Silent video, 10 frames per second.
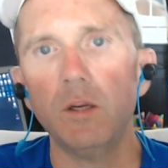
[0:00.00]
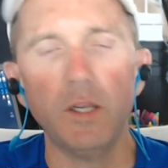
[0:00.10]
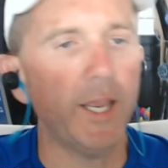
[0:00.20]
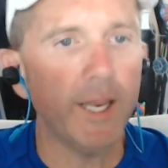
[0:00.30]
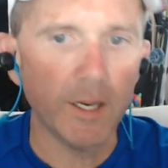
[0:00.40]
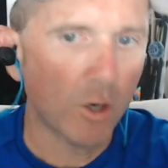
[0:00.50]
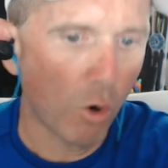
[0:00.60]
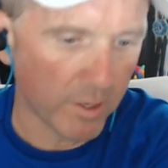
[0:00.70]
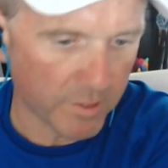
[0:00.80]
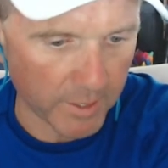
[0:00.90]

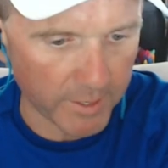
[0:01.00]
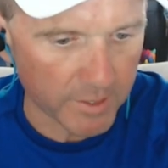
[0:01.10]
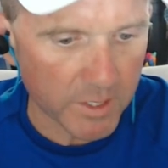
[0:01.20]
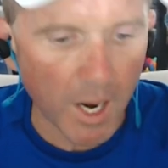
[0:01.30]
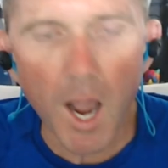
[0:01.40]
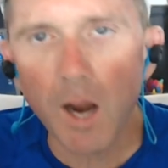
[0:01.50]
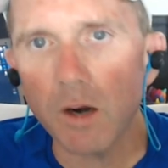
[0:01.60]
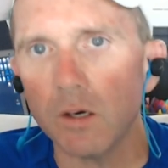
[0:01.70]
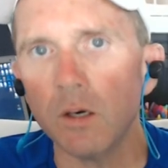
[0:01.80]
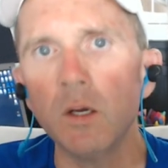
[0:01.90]
across the
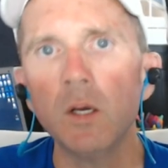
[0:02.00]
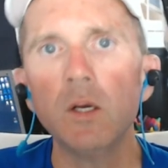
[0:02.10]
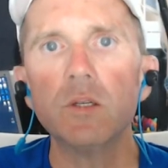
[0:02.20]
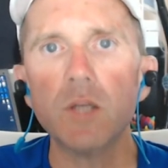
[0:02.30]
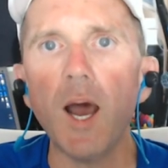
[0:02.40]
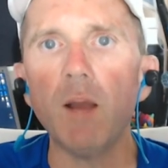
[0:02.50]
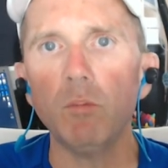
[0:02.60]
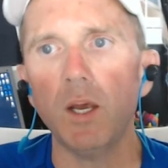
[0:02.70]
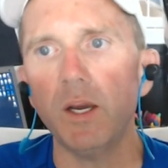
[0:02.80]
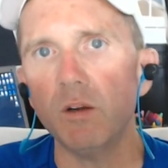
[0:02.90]
entire
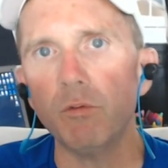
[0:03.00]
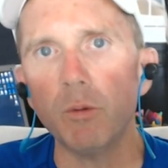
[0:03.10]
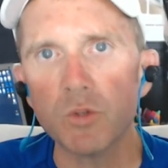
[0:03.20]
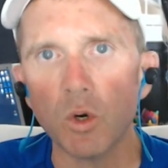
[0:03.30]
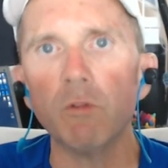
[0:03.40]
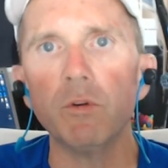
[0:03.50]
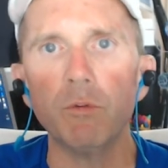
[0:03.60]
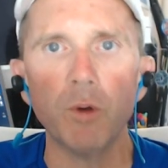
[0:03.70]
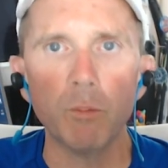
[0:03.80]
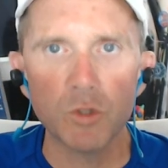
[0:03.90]
timeline of
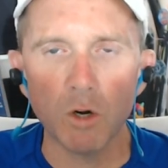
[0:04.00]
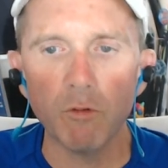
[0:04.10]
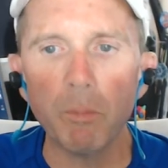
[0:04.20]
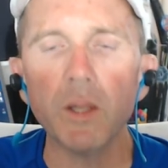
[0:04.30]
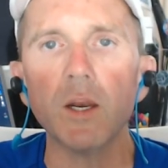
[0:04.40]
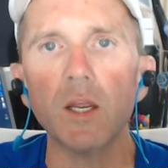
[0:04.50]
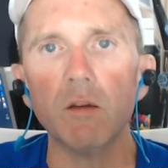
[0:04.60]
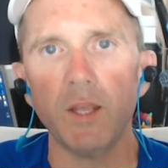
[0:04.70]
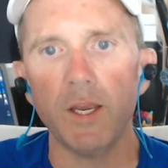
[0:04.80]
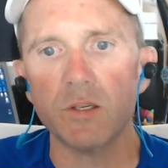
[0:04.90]
observability of
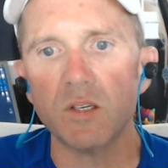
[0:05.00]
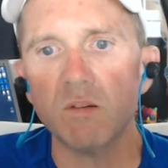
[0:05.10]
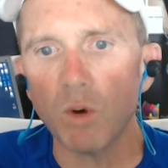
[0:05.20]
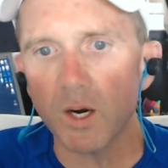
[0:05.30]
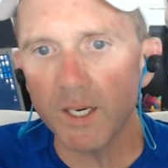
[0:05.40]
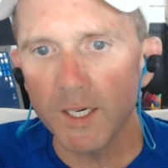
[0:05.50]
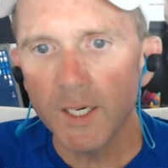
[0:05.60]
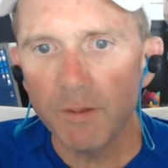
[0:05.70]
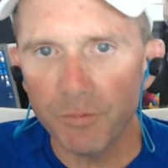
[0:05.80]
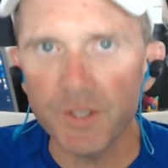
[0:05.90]
the ASM market,
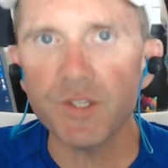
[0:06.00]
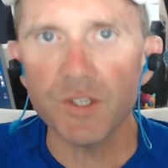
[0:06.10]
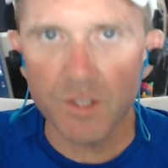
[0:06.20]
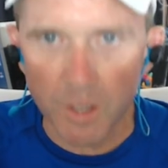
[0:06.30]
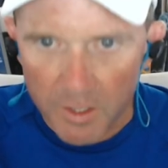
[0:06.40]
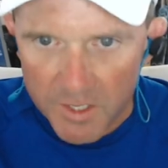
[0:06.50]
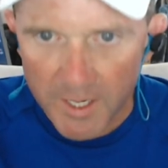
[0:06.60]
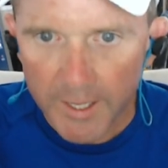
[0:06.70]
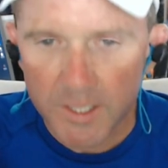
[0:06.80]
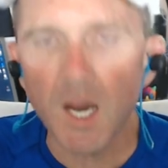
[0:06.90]
this is the
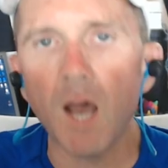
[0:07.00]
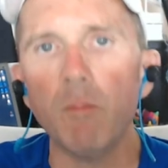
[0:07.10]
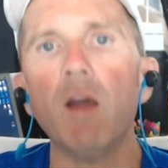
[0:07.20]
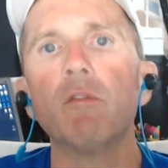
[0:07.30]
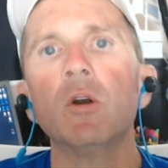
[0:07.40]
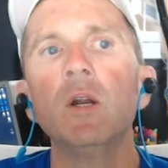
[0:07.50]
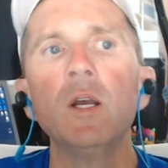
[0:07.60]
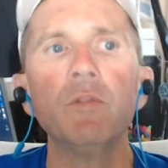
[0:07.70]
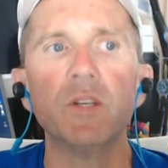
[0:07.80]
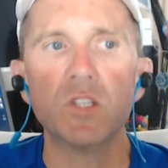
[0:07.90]
second time ever
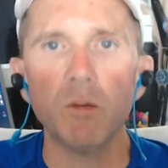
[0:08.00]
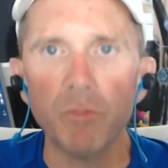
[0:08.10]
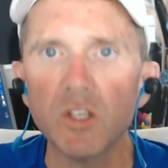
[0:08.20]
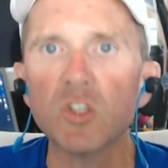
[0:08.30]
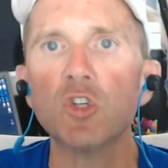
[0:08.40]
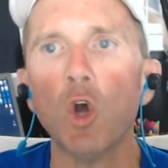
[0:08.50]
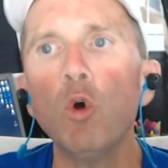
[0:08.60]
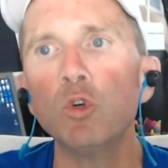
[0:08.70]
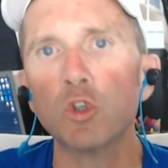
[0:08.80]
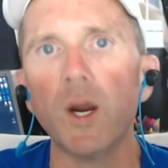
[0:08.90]
that something so
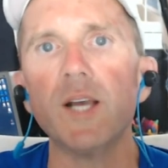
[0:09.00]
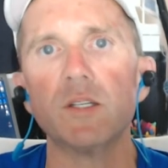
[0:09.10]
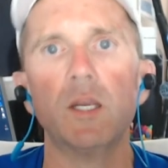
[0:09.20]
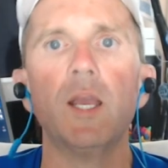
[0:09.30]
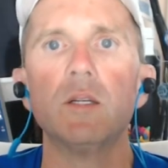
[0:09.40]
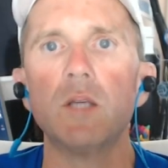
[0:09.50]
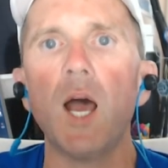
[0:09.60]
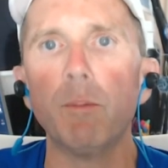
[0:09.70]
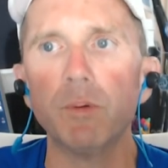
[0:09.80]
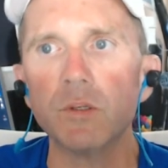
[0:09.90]
drastic has
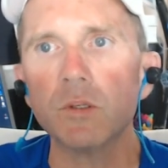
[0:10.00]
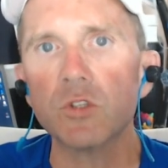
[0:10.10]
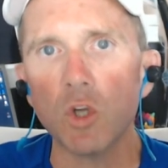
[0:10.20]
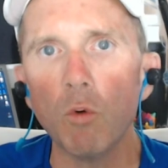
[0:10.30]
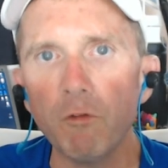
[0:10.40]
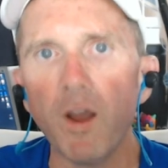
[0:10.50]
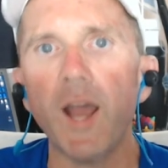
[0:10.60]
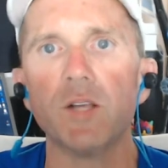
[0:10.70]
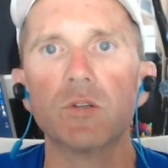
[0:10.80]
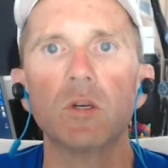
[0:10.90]
happened so
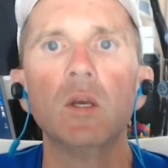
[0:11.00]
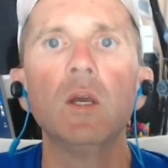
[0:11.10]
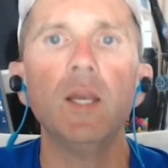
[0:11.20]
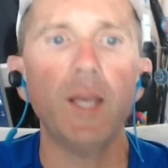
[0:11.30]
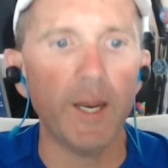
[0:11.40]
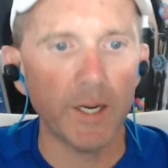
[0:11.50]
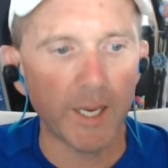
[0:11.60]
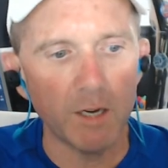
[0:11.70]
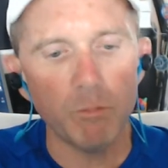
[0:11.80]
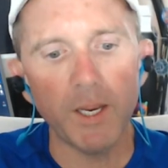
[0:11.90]
fast, and it
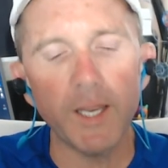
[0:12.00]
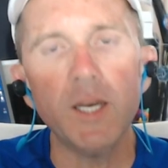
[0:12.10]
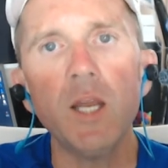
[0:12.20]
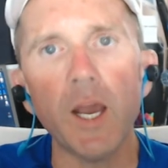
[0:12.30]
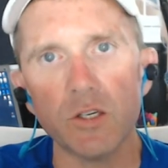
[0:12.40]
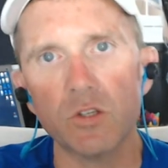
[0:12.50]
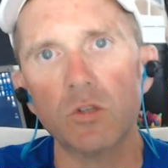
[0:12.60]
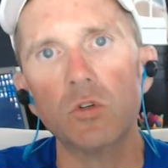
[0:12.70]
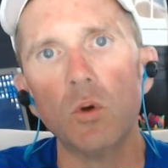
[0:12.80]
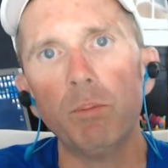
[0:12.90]
can be indexed
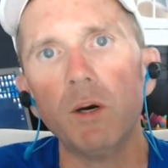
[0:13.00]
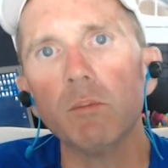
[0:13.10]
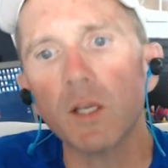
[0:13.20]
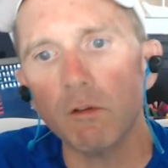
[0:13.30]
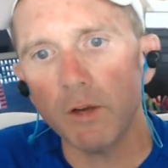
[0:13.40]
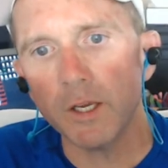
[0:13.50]
to a public event.